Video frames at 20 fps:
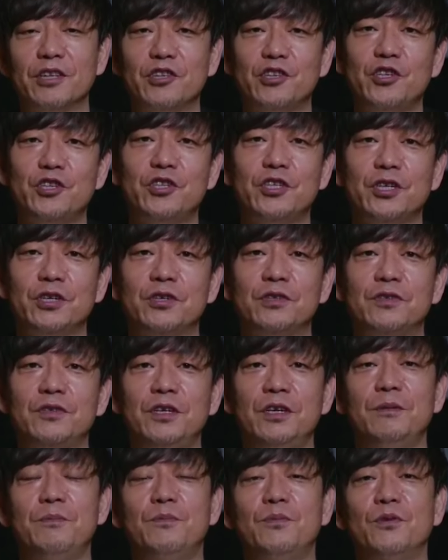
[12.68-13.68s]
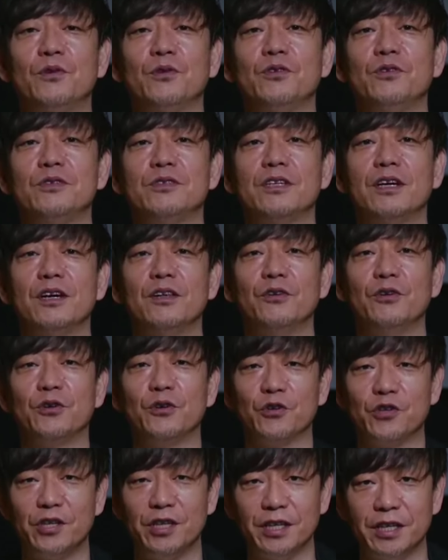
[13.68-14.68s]
Fantasy sixteen producer
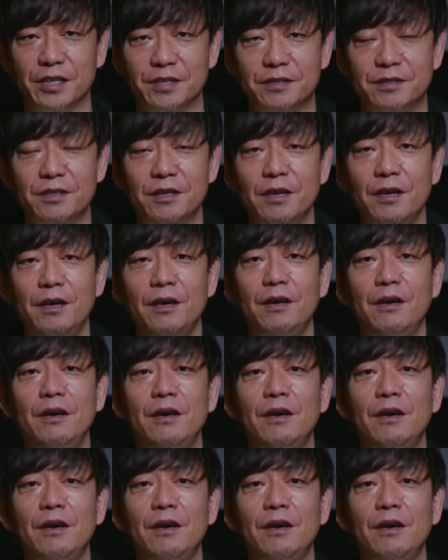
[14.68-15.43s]
no Yoshida desu.